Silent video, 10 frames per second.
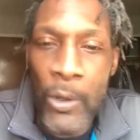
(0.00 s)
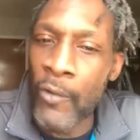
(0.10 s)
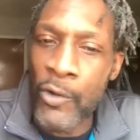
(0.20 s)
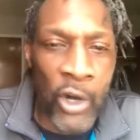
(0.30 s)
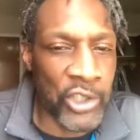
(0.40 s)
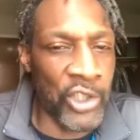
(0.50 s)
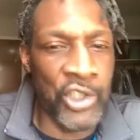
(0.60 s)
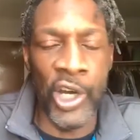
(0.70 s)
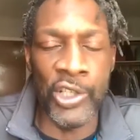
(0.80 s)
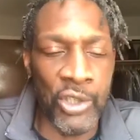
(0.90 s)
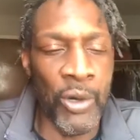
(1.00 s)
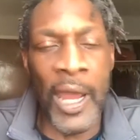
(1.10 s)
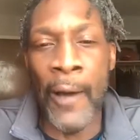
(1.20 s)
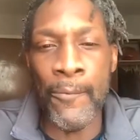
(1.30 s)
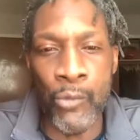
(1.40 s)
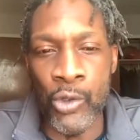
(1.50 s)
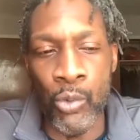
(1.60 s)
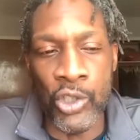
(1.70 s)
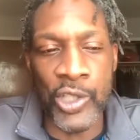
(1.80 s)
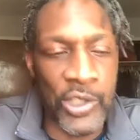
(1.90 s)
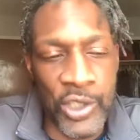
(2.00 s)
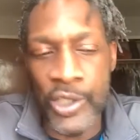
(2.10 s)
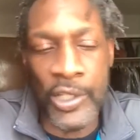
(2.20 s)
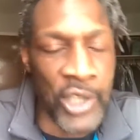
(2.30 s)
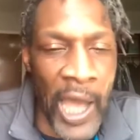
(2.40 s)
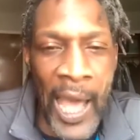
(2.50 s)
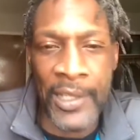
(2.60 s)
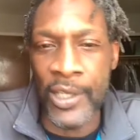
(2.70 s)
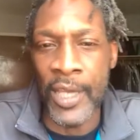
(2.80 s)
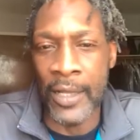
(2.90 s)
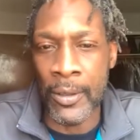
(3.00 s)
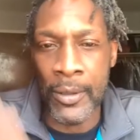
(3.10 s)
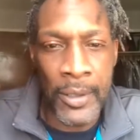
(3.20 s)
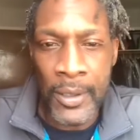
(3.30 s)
of course the judge throw it out when, once they see that your I D got there.